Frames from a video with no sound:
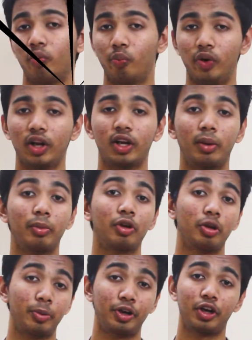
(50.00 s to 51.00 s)
Welcome to
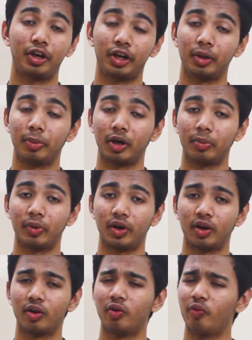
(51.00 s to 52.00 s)
the Periodic
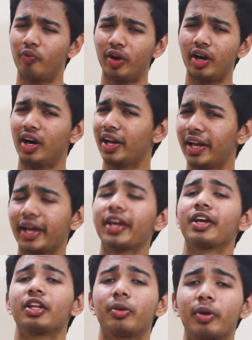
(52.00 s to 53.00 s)
Department, But unlike
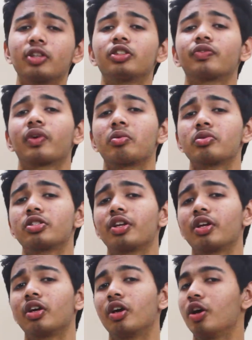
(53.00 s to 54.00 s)
any other branch of
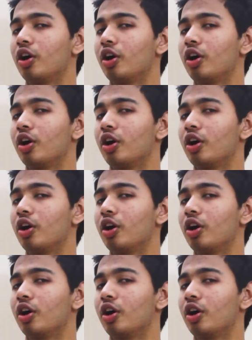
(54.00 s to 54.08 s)
chemistry,